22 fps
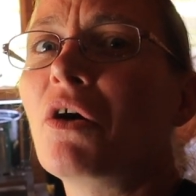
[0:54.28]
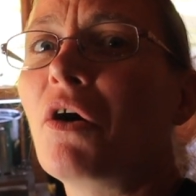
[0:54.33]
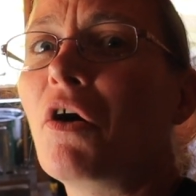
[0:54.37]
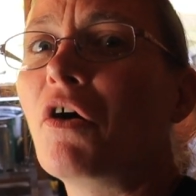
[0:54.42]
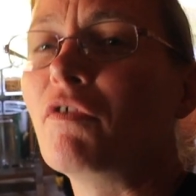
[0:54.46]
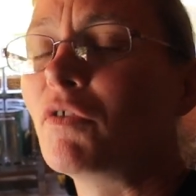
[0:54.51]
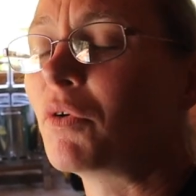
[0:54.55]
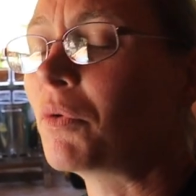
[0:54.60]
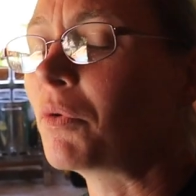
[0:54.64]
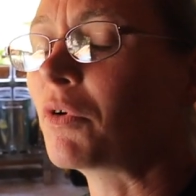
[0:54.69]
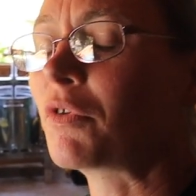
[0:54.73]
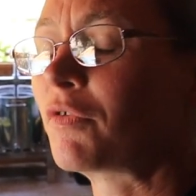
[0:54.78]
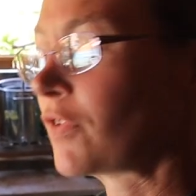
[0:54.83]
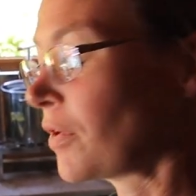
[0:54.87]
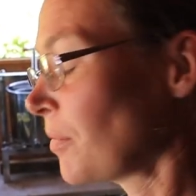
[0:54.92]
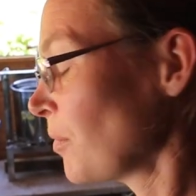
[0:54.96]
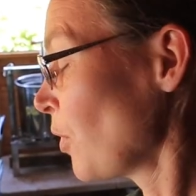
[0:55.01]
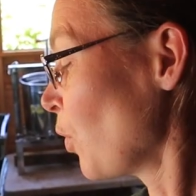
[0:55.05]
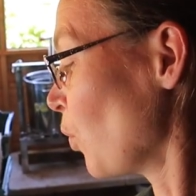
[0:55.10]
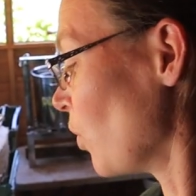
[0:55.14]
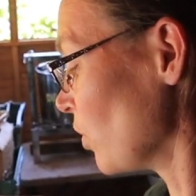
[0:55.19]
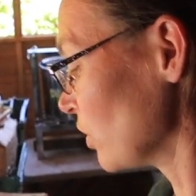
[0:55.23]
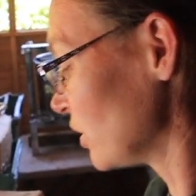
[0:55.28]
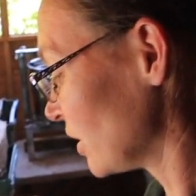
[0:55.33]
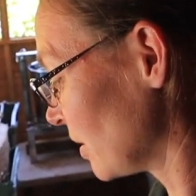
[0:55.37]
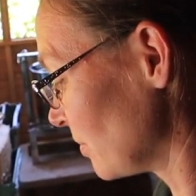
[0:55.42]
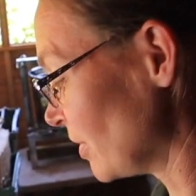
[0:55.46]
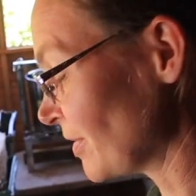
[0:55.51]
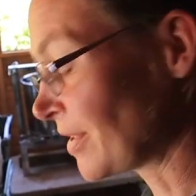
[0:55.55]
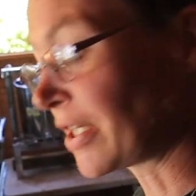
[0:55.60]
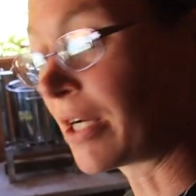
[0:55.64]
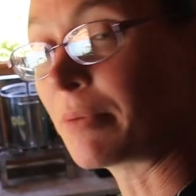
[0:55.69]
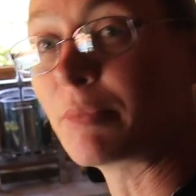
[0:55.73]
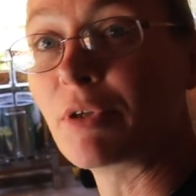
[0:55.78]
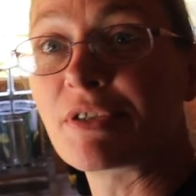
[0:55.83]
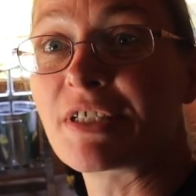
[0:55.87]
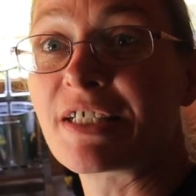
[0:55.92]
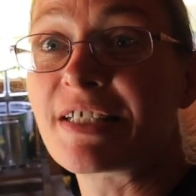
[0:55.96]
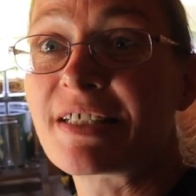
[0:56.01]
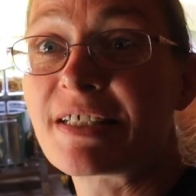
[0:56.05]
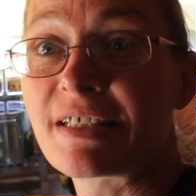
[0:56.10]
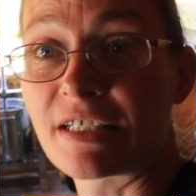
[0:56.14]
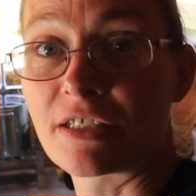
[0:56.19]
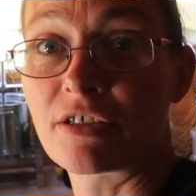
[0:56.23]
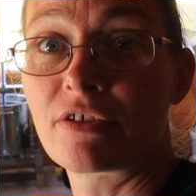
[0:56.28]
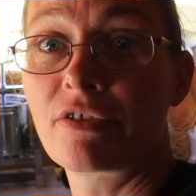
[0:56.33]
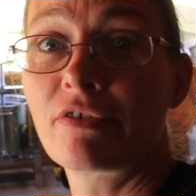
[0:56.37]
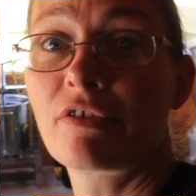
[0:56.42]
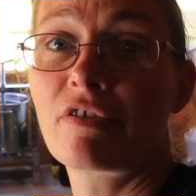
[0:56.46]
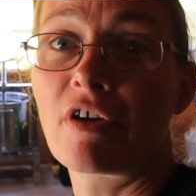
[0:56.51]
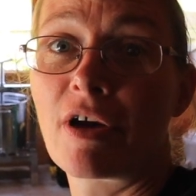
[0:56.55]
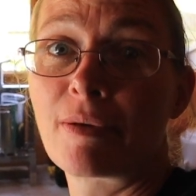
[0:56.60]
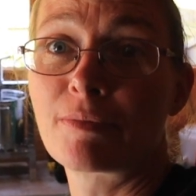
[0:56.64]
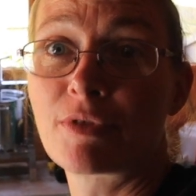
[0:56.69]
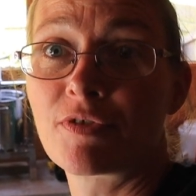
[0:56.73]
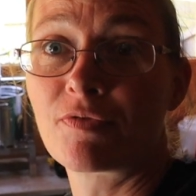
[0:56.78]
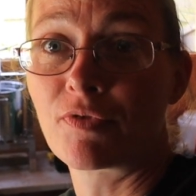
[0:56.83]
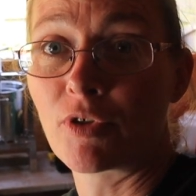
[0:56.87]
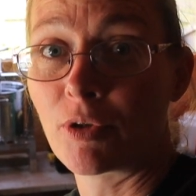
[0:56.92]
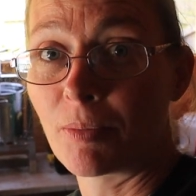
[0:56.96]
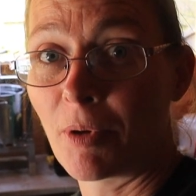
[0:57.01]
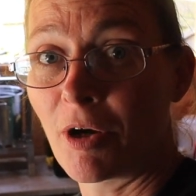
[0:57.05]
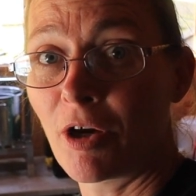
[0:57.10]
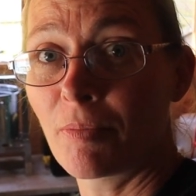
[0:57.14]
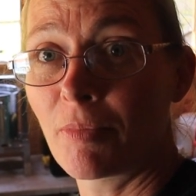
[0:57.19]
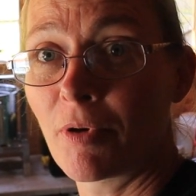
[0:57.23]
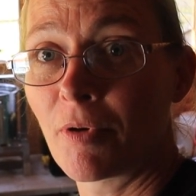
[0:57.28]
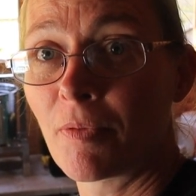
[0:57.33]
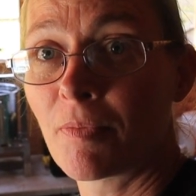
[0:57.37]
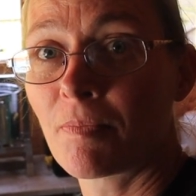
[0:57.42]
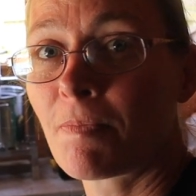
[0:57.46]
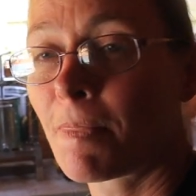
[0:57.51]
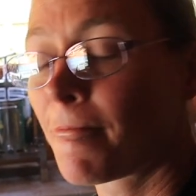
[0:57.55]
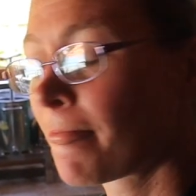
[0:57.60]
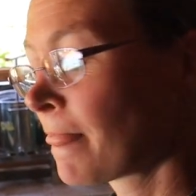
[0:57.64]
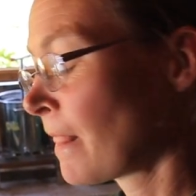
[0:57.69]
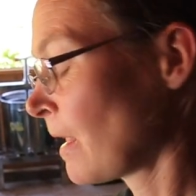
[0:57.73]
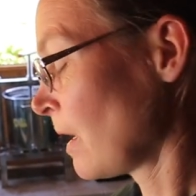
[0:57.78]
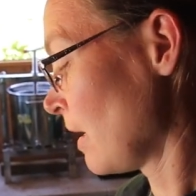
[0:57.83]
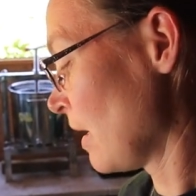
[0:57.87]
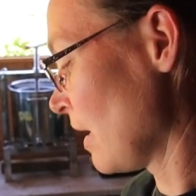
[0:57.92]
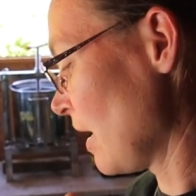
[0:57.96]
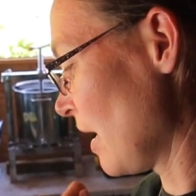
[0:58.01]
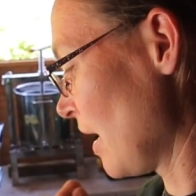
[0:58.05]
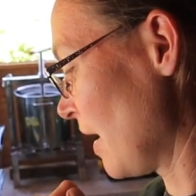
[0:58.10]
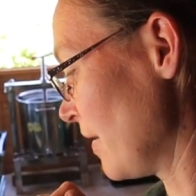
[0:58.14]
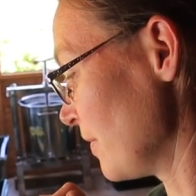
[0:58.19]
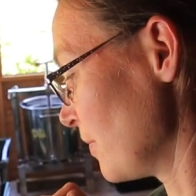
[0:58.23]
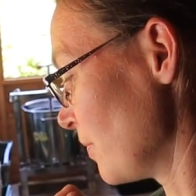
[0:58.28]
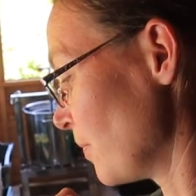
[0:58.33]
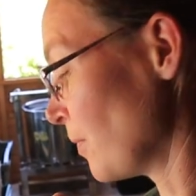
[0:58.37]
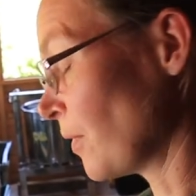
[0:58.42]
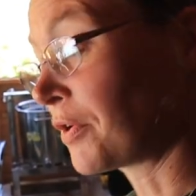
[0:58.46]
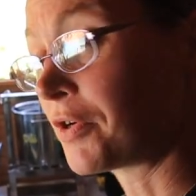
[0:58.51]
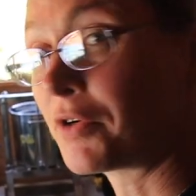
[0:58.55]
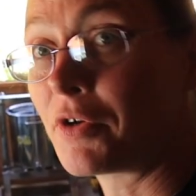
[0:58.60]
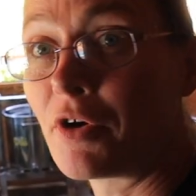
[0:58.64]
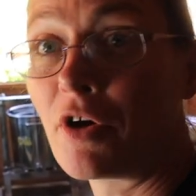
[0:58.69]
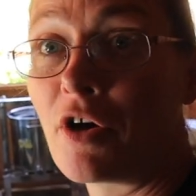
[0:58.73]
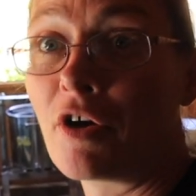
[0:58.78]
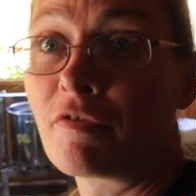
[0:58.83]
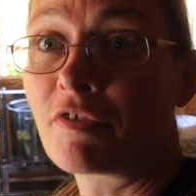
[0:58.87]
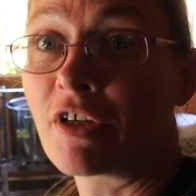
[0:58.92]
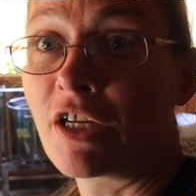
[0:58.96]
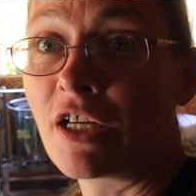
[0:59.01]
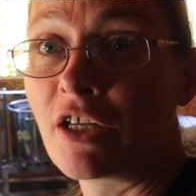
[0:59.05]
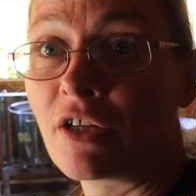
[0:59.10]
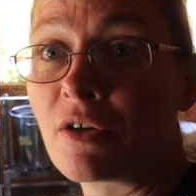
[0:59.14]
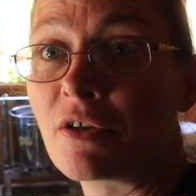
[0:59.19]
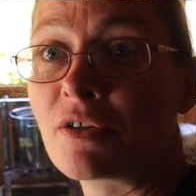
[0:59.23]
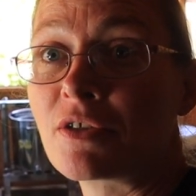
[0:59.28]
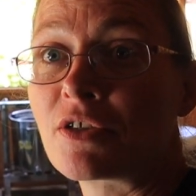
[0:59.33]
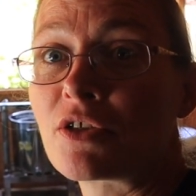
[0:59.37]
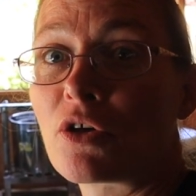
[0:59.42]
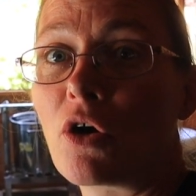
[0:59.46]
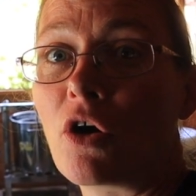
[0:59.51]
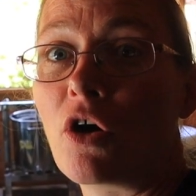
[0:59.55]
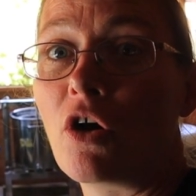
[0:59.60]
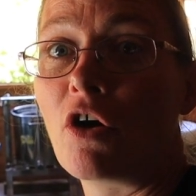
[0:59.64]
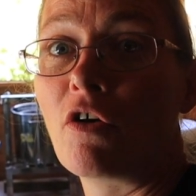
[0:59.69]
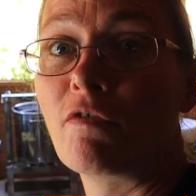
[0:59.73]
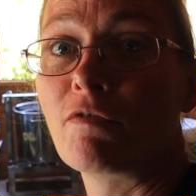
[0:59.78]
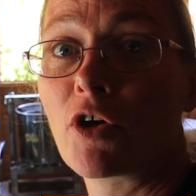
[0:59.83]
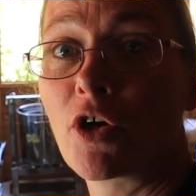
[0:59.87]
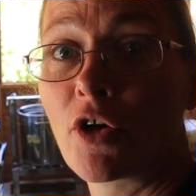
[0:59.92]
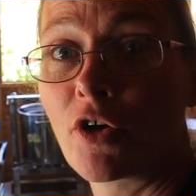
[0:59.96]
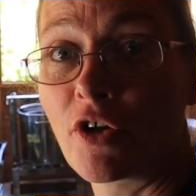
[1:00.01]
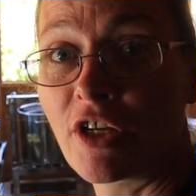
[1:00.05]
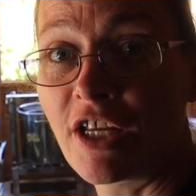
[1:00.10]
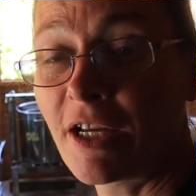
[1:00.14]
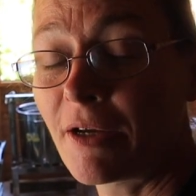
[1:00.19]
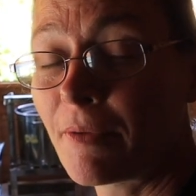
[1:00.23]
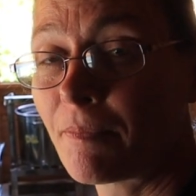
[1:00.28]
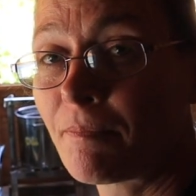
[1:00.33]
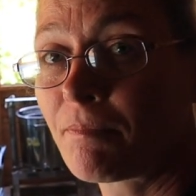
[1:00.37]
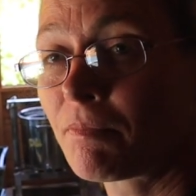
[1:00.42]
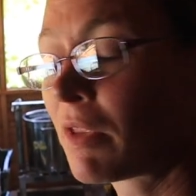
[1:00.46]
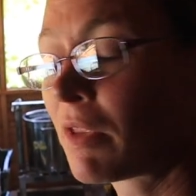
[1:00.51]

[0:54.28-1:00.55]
of all of them. What I'm using 600 grams of rhubarb and 1.5 kilos of honey.